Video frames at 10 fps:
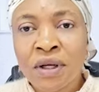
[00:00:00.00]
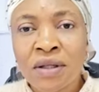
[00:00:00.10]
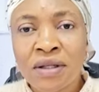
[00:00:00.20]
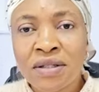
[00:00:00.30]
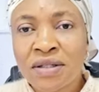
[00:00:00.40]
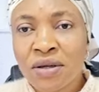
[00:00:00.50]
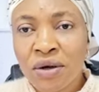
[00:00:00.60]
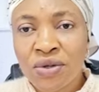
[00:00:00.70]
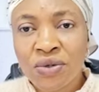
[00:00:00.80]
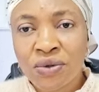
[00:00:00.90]
This is
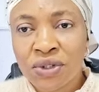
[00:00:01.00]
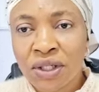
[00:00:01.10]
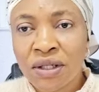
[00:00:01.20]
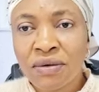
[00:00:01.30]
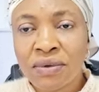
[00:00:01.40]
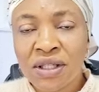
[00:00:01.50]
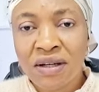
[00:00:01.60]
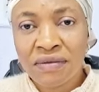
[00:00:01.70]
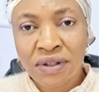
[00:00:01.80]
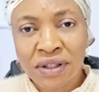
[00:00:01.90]
God's Son Channel with
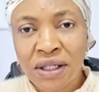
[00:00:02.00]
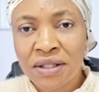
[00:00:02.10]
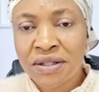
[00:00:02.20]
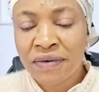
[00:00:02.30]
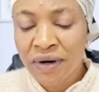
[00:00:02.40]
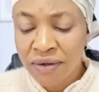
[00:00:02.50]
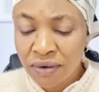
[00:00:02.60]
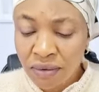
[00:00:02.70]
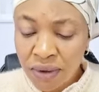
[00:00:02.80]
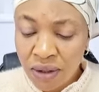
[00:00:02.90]
Evangelist Sarah.
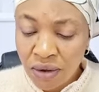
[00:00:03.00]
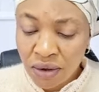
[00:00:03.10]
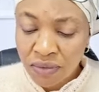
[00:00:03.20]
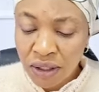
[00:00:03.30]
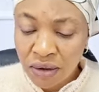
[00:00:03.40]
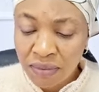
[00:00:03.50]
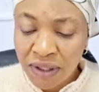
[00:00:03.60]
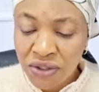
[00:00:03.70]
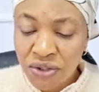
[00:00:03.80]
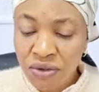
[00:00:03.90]
You're welcome. The Lord
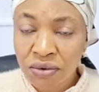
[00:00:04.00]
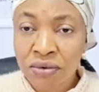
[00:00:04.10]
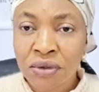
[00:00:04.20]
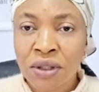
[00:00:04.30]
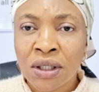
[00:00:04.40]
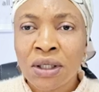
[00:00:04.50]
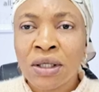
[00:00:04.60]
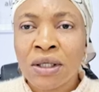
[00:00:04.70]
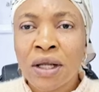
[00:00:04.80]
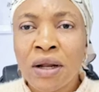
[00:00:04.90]
bless you.
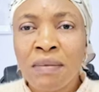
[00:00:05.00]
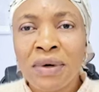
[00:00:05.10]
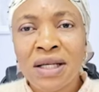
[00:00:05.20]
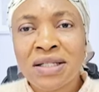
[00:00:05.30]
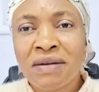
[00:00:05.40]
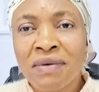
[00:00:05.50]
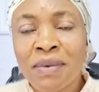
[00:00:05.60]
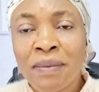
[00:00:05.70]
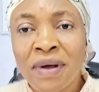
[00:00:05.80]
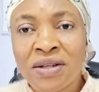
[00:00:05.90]
The Lord bless every
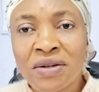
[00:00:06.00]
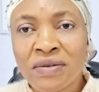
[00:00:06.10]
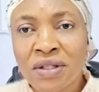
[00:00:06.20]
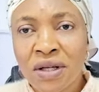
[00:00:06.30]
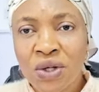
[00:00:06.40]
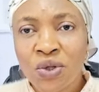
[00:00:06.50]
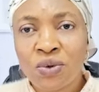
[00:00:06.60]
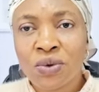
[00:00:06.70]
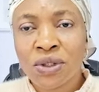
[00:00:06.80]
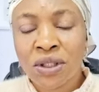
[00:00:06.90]
member of this
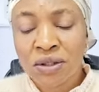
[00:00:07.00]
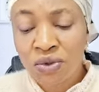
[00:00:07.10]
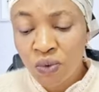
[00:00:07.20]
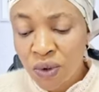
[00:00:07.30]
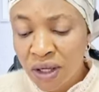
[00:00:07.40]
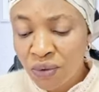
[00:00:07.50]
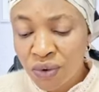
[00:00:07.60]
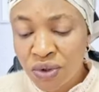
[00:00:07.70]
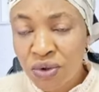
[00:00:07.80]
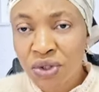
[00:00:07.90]
household. It is well
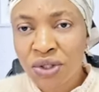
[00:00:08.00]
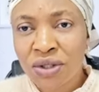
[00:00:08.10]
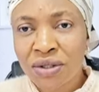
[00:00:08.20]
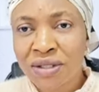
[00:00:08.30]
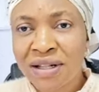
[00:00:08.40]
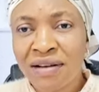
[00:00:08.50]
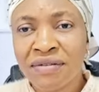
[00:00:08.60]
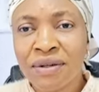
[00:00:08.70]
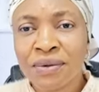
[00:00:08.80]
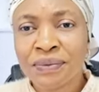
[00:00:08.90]
with you. Jesus love
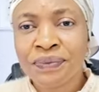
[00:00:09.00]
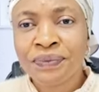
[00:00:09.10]
you.